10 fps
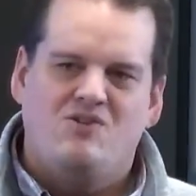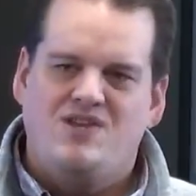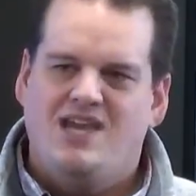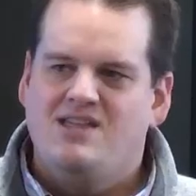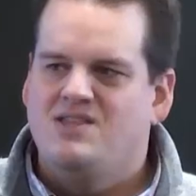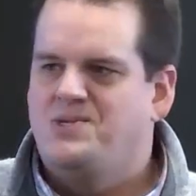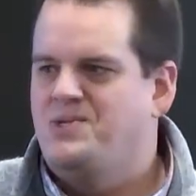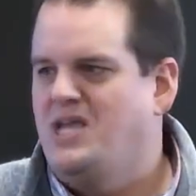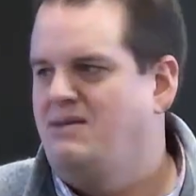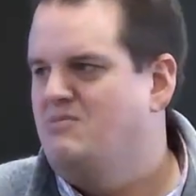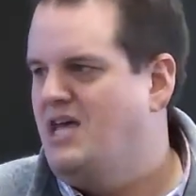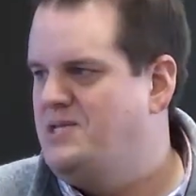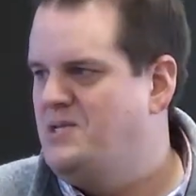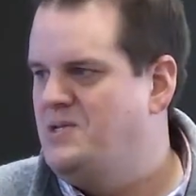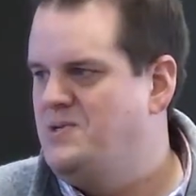are taking the same
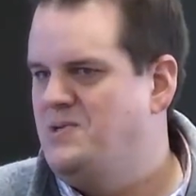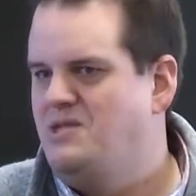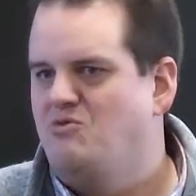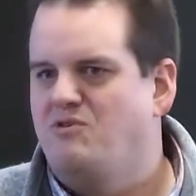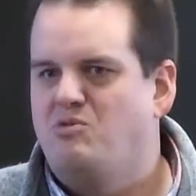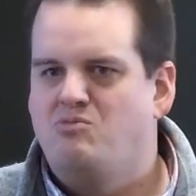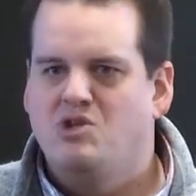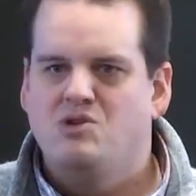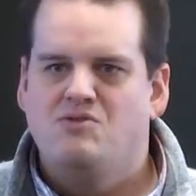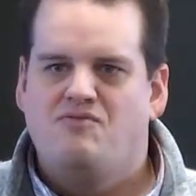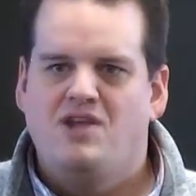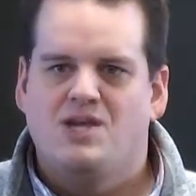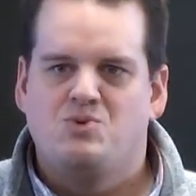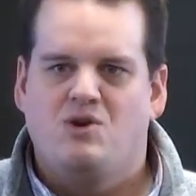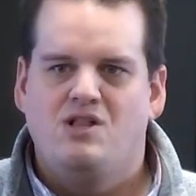lessons that we've been building with
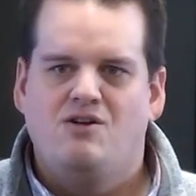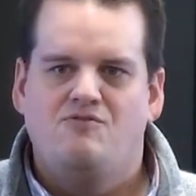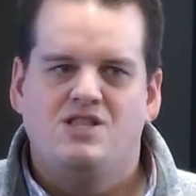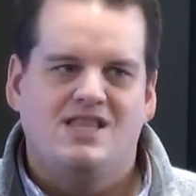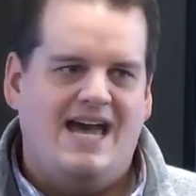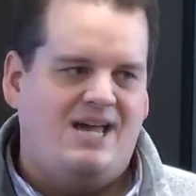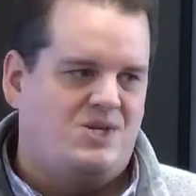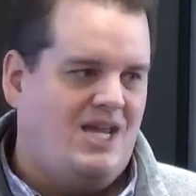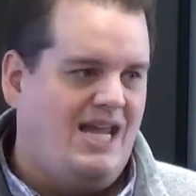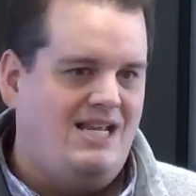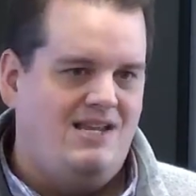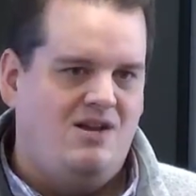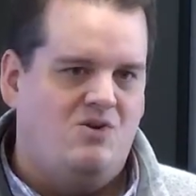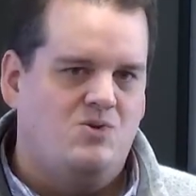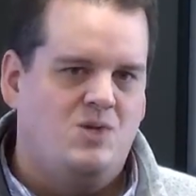VxRail over the last eight
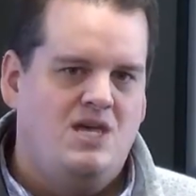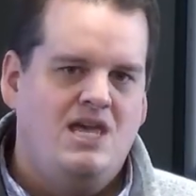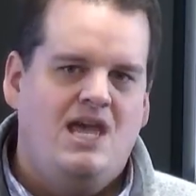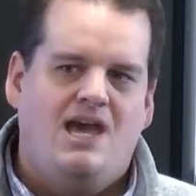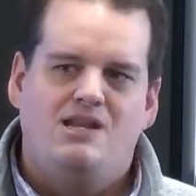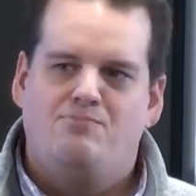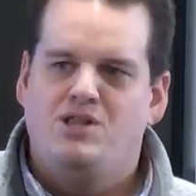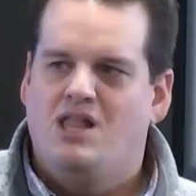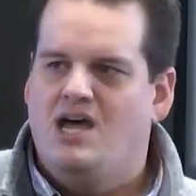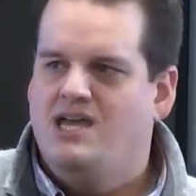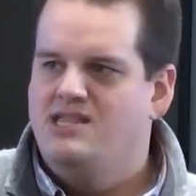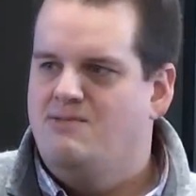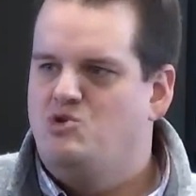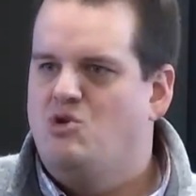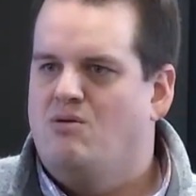years and applying
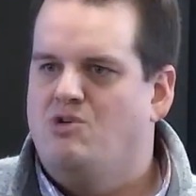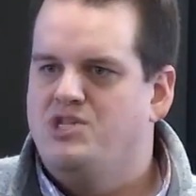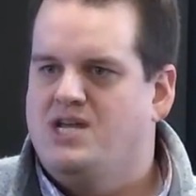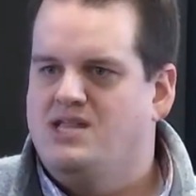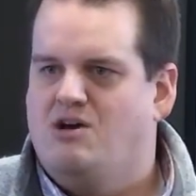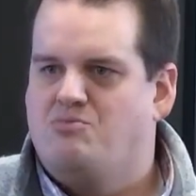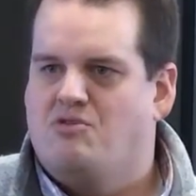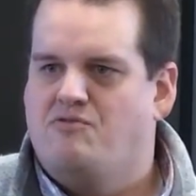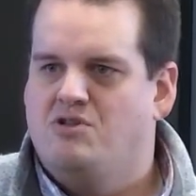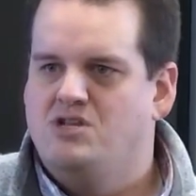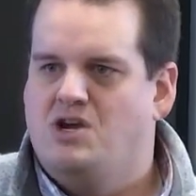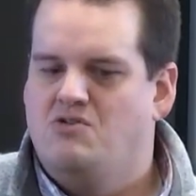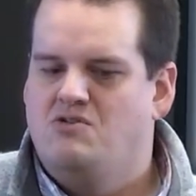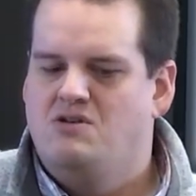them to our multi-cloud portfolio.